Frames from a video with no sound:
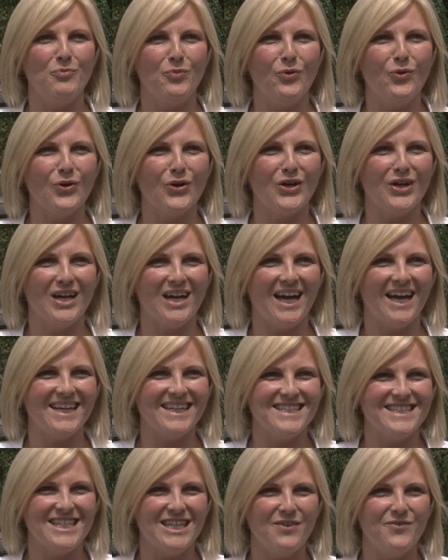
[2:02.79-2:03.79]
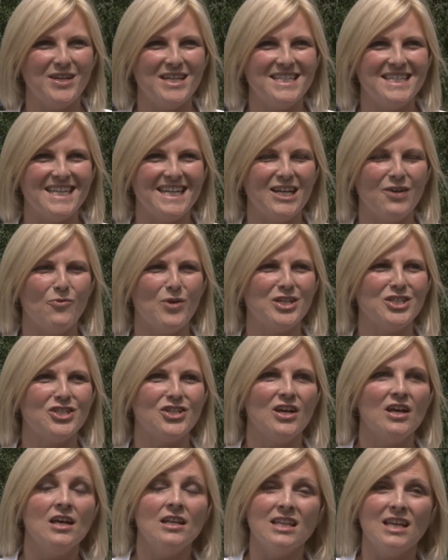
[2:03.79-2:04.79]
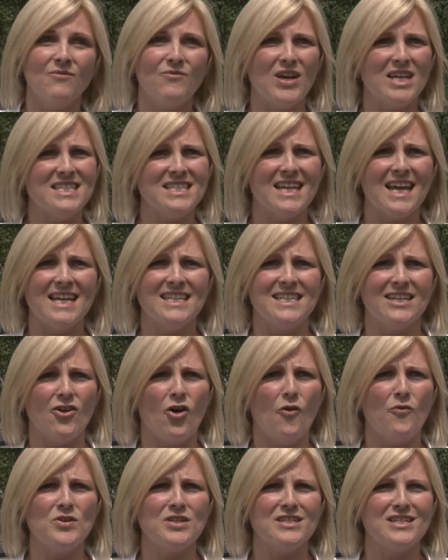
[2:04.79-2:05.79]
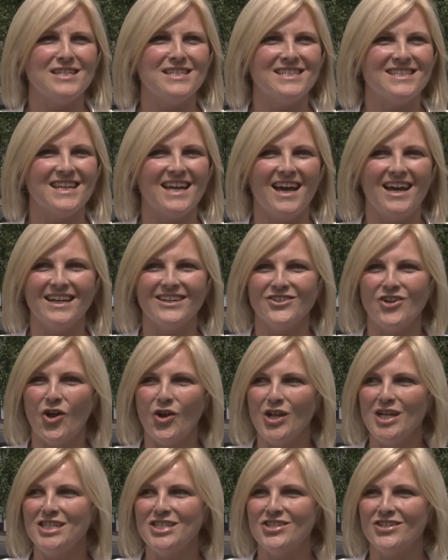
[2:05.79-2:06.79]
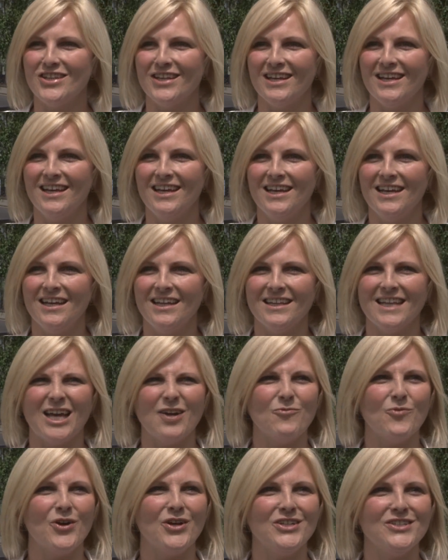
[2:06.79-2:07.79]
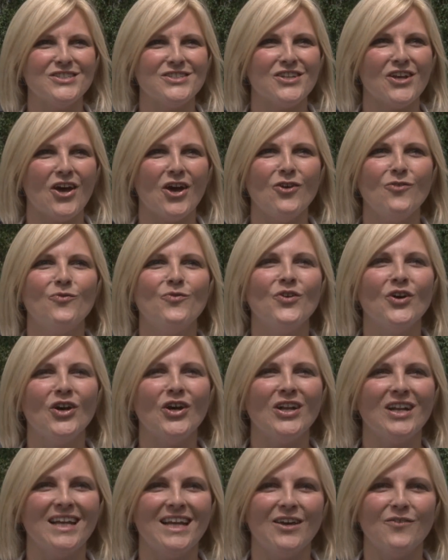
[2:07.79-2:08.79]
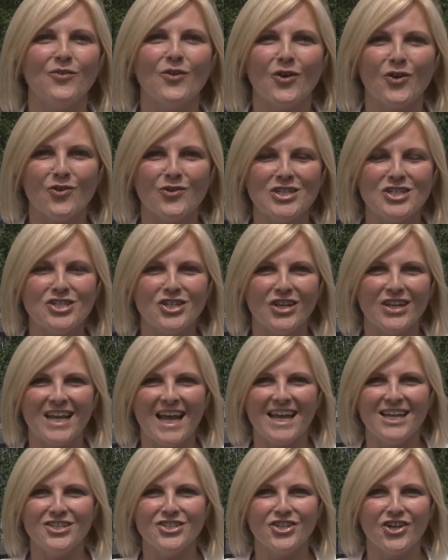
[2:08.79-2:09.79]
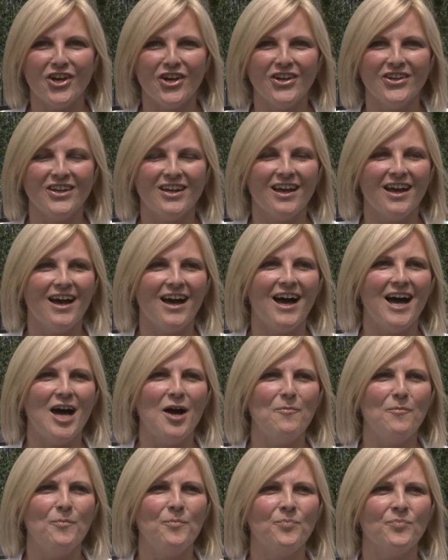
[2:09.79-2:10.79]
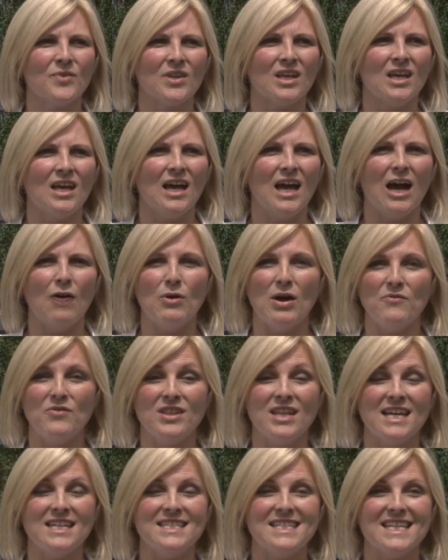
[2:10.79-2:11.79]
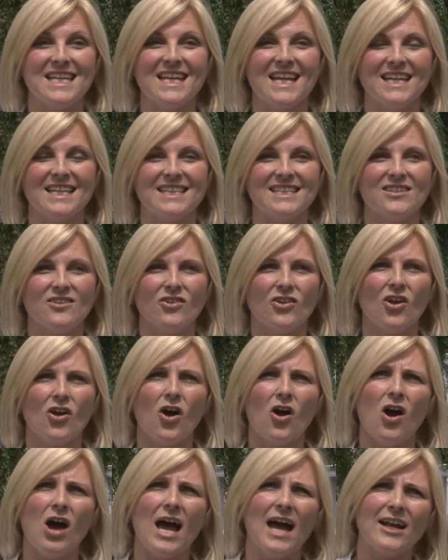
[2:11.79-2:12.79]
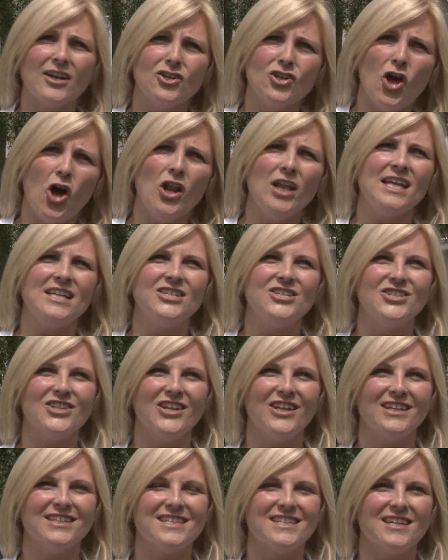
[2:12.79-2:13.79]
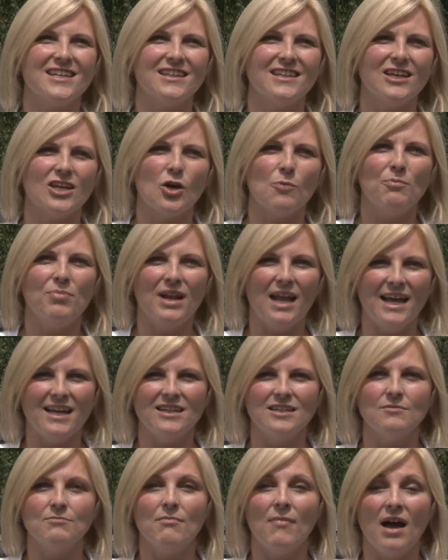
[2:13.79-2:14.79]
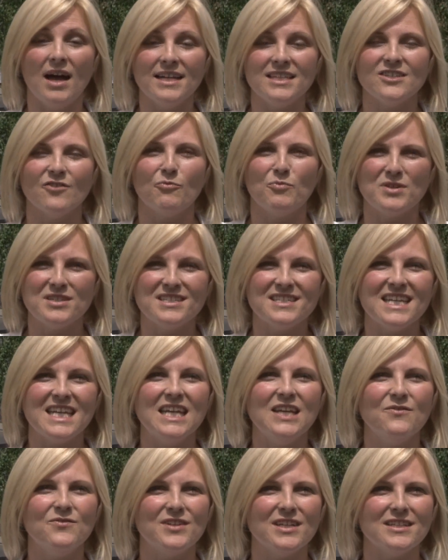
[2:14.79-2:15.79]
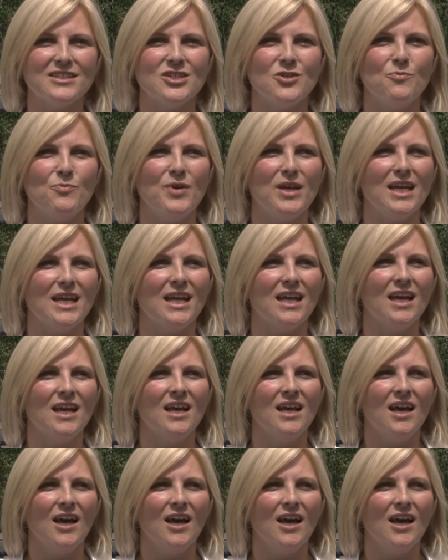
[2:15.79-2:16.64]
a book and a DVD, which the investigating officers acknowledged that they weren't overtly of a Christian nature. However, they did acknowledge that the complainant might have perceived it to be